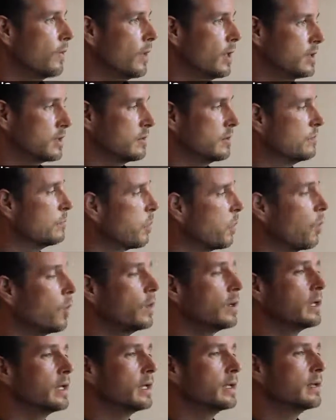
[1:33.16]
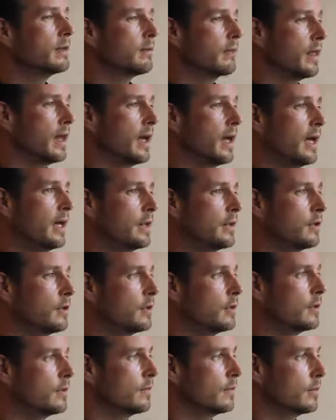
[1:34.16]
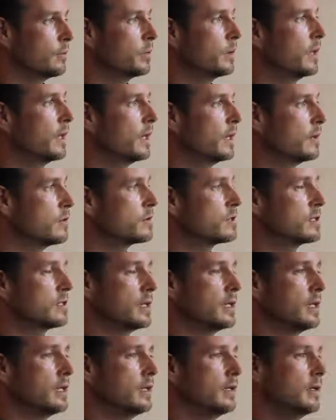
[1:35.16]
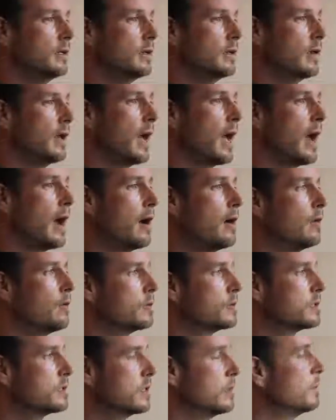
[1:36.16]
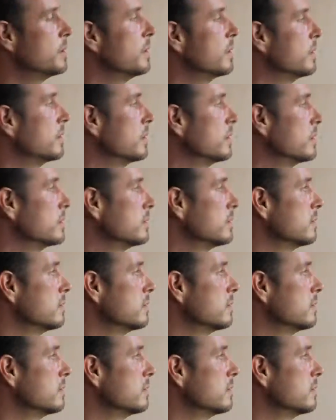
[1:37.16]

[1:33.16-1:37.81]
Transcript: it's important that the players see how similar